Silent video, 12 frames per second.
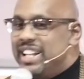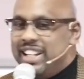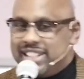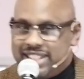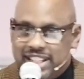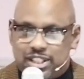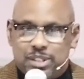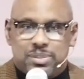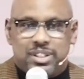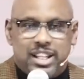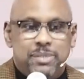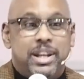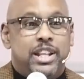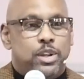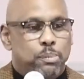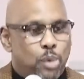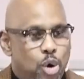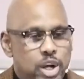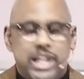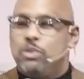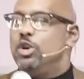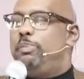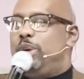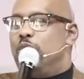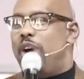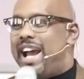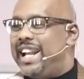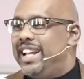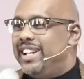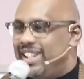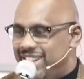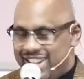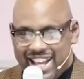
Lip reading: Let's get some sleep, and in the morning, we'll be ready.